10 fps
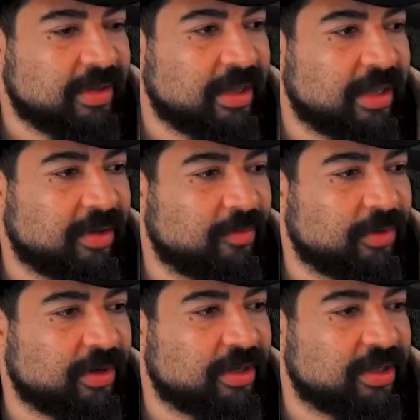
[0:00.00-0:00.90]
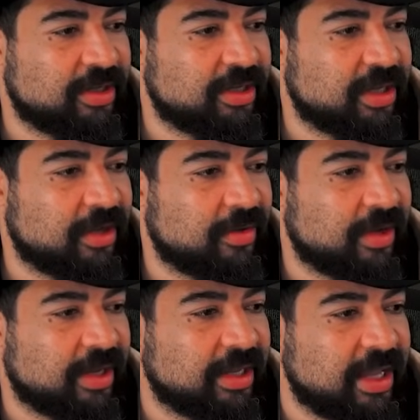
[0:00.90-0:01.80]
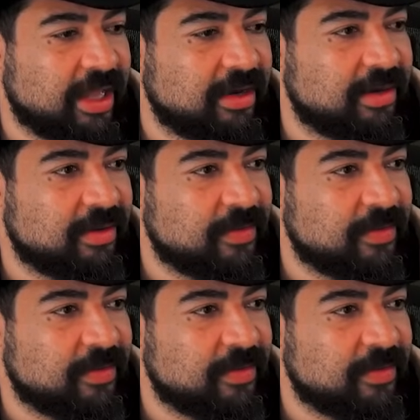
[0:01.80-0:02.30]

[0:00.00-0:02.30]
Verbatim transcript: And we're good to go again.